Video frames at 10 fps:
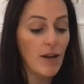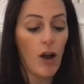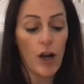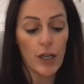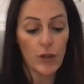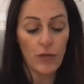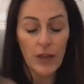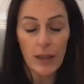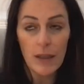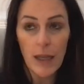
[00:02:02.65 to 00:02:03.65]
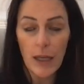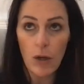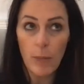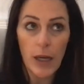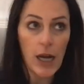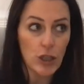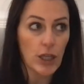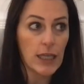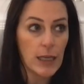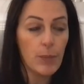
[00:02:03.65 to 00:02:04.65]
Are you feeling like, oh my gosh, I
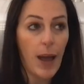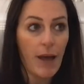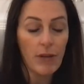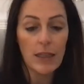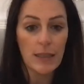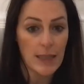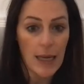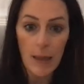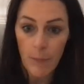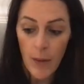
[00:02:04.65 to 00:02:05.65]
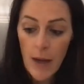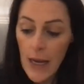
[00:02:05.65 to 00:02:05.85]
keep having the same